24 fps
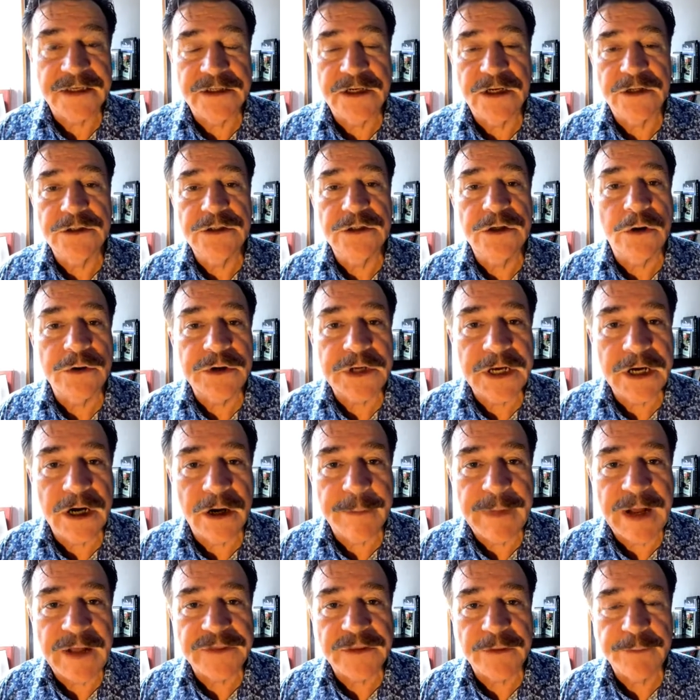You don't care
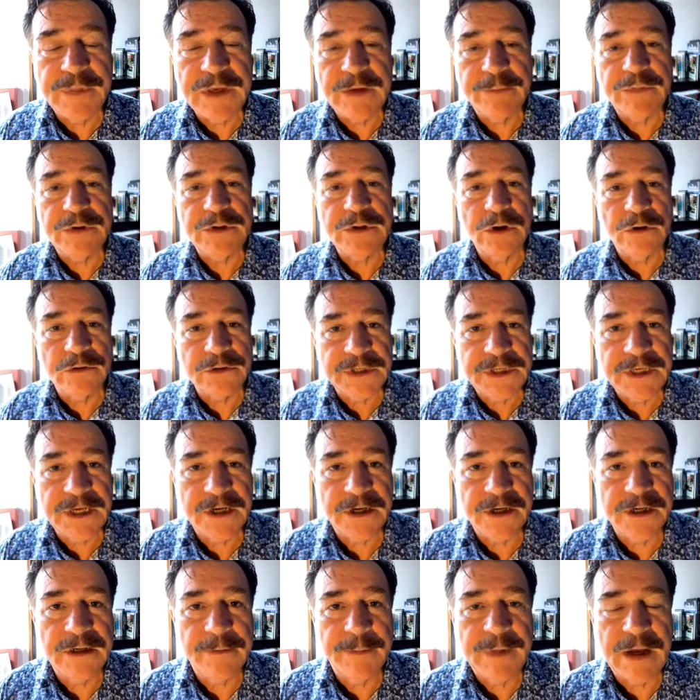about the people. You're only
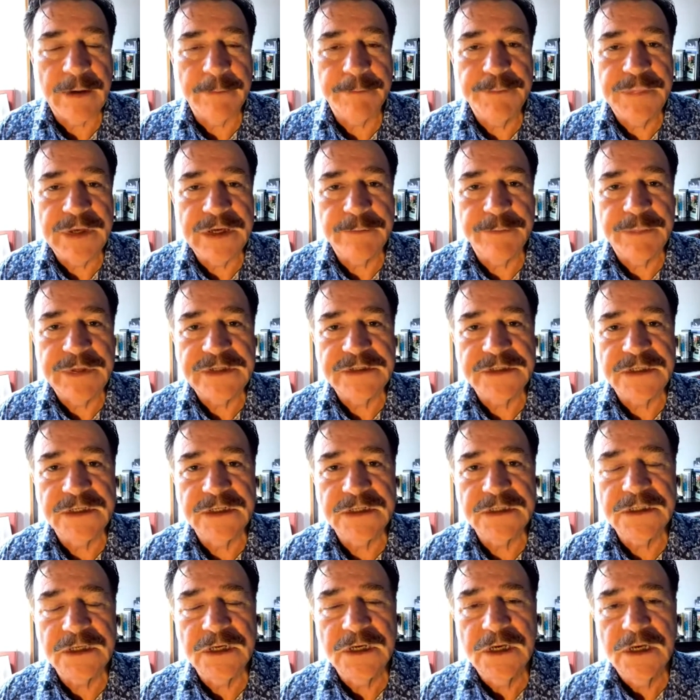caring about big
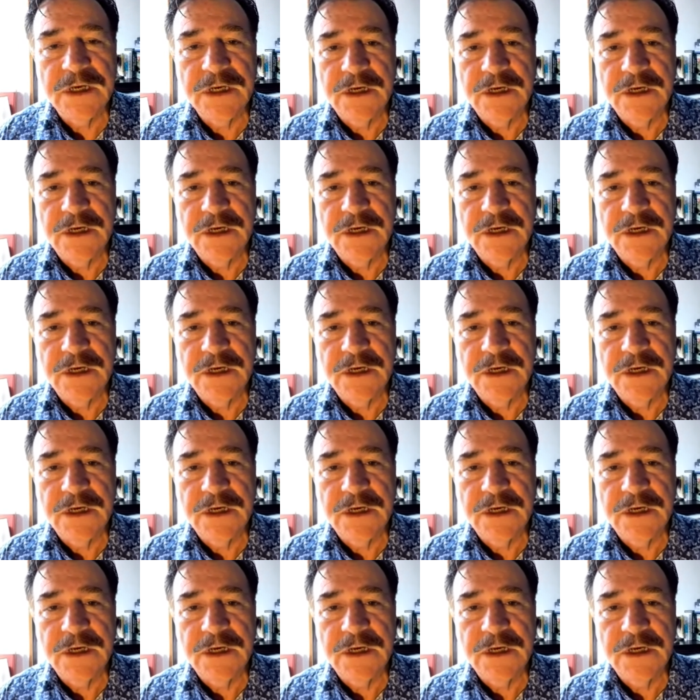business.